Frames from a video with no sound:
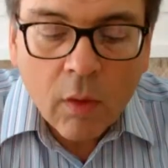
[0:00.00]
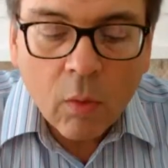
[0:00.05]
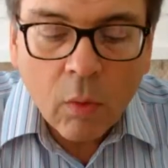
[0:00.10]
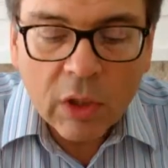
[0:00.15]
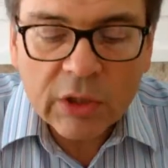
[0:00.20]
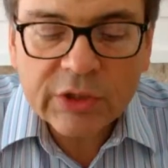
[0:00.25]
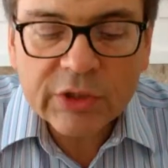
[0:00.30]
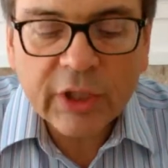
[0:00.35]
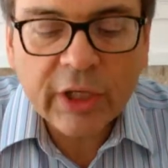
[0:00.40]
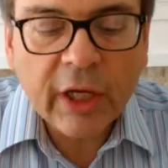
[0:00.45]

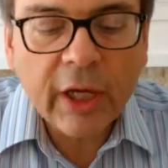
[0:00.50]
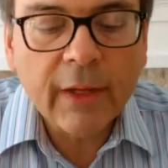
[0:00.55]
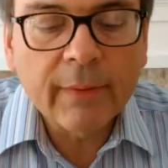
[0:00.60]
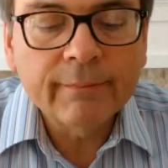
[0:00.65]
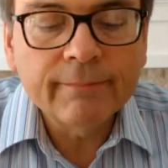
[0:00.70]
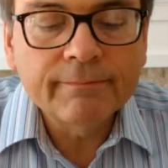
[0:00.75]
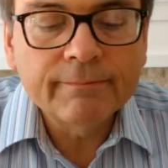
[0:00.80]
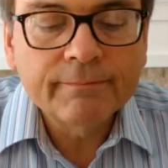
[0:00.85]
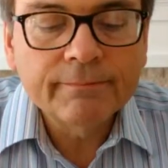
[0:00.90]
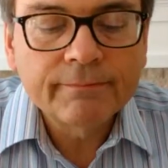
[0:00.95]
Once
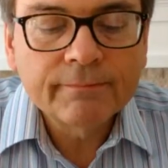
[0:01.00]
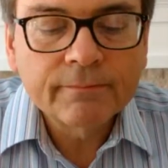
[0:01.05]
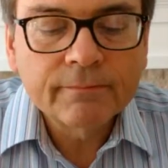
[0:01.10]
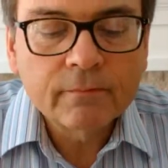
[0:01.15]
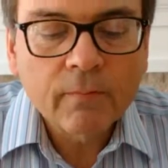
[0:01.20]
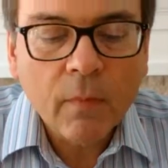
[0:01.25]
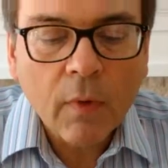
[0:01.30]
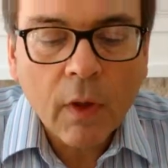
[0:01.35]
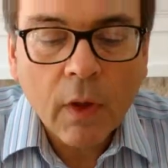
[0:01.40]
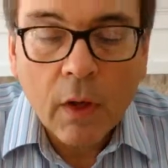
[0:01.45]
again,
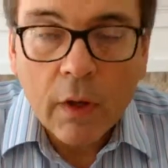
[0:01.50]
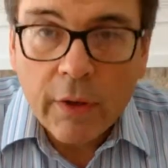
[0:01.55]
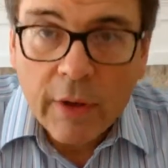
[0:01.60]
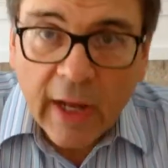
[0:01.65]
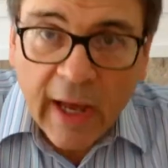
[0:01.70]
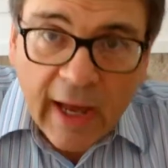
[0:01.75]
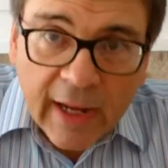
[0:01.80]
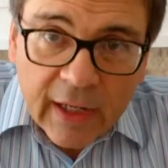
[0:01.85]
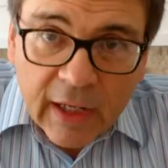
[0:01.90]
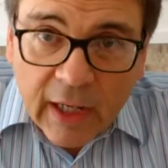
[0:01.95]

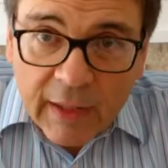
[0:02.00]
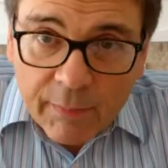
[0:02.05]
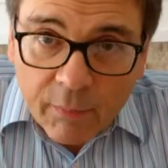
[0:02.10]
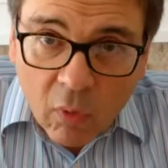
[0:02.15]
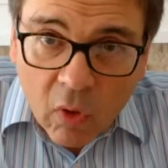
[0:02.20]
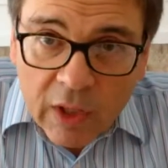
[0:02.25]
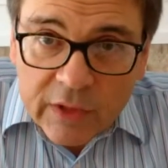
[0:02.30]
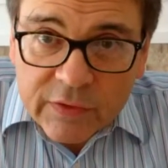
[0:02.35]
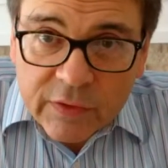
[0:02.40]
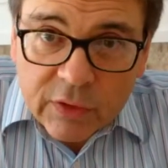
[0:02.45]
not a
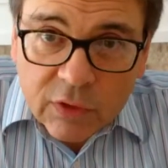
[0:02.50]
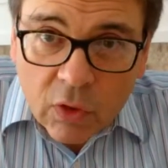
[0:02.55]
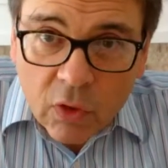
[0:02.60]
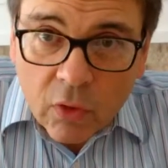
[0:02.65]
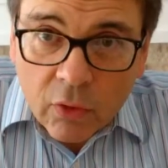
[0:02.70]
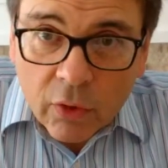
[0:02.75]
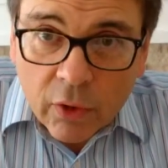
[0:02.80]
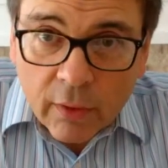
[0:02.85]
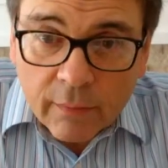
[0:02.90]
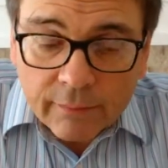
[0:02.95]
pleasant
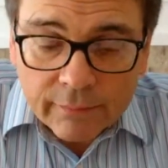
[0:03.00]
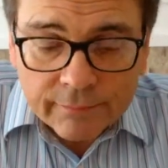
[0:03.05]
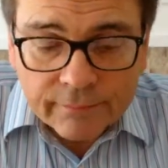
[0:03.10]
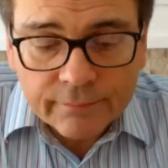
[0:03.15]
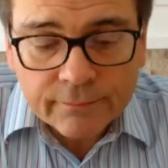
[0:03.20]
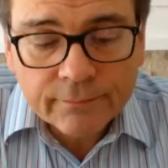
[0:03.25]
odor.